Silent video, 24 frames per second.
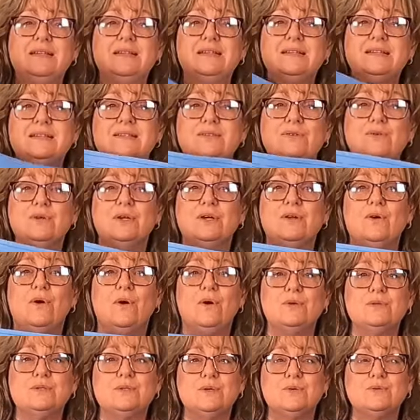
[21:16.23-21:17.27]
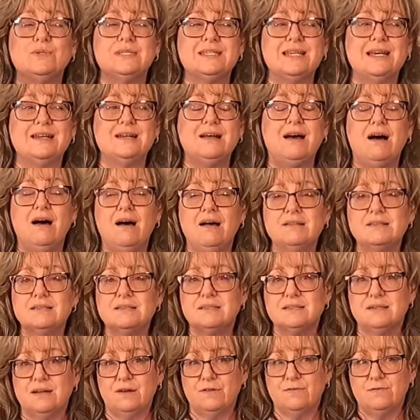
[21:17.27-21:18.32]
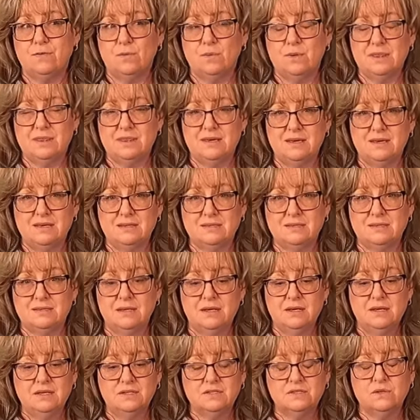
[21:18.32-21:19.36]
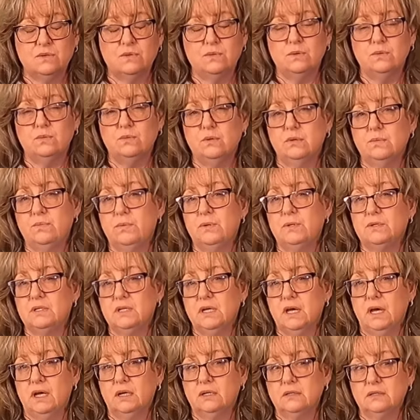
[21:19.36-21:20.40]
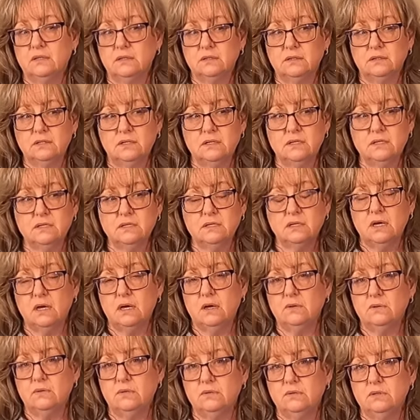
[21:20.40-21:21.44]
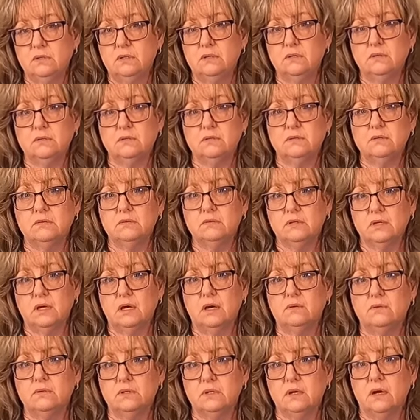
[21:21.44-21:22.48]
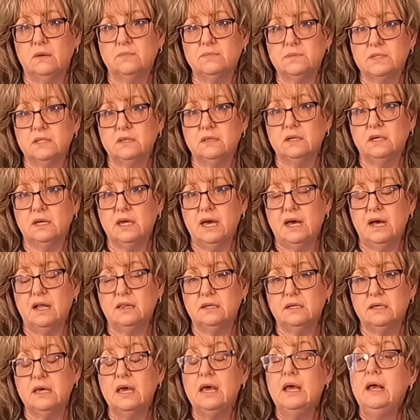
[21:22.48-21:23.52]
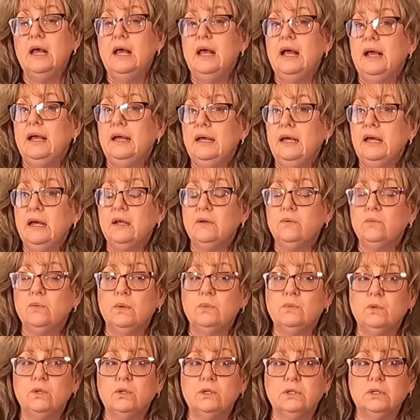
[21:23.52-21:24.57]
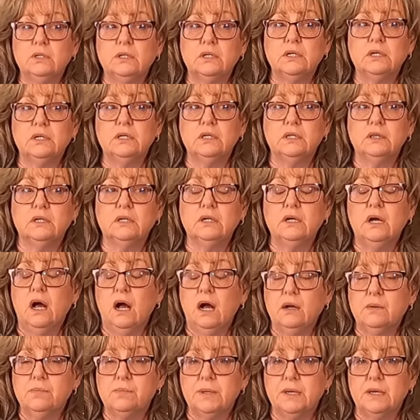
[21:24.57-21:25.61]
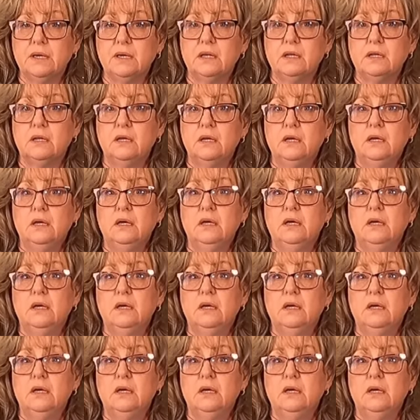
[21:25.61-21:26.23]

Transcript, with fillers: it is you can also set hot stuff on this. So it would protect the counter, you know, the countertops in the galley. And when we're cooking in the cockpit,